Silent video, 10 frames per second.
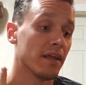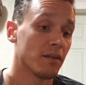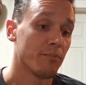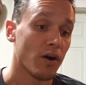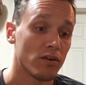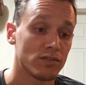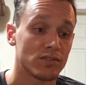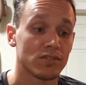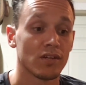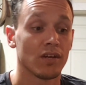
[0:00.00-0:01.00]
and the
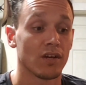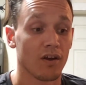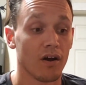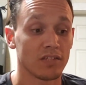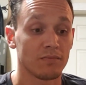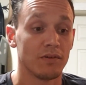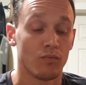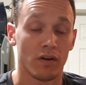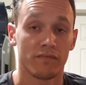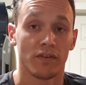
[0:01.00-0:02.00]
parts cost me
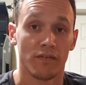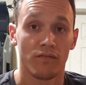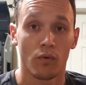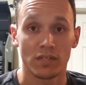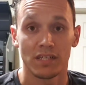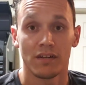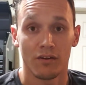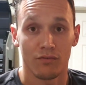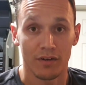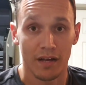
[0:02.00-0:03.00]
roughly
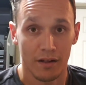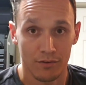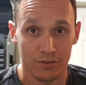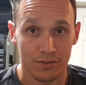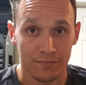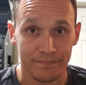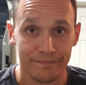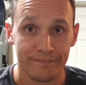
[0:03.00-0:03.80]
$1,400.